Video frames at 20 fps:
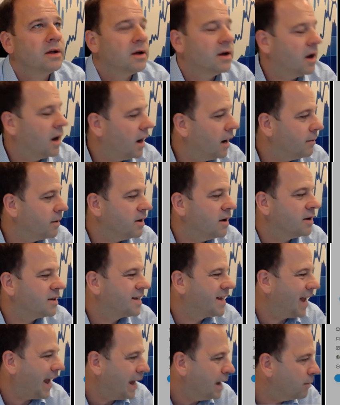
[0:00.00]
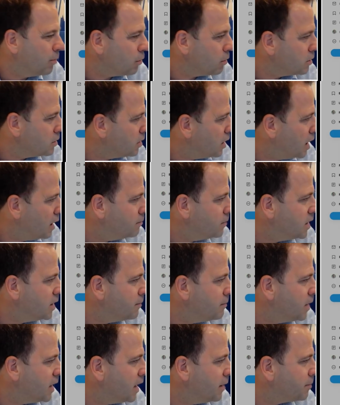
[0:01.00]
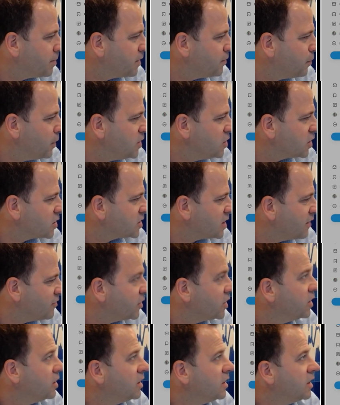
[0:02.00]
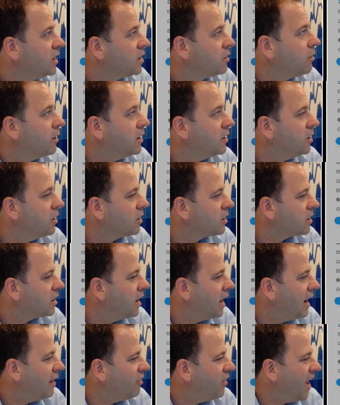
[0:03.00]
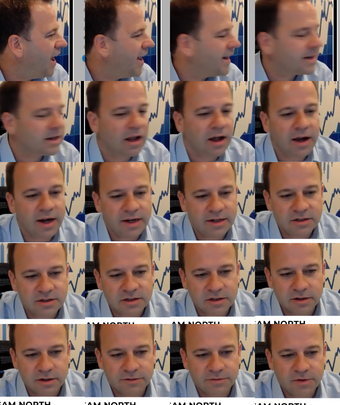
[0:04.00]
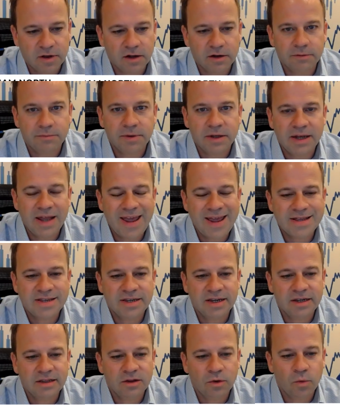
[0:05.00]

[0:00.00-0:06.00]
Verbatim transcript: um, and, and cable um, in a minute. But if we just have a quick look at the headlines that have kind of been hitting the